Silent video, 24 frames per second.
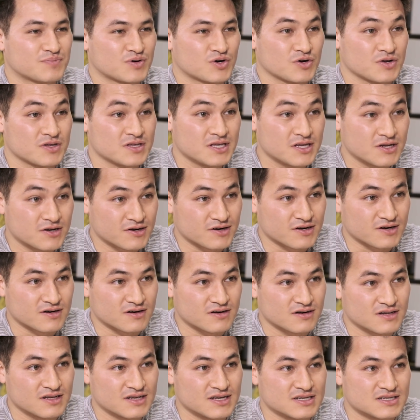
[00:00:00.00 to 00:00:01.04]
per
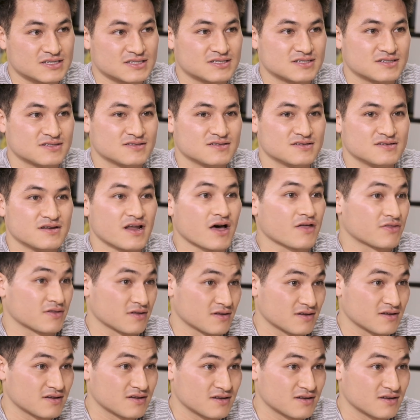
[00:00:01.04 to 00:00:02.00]
year is nothing,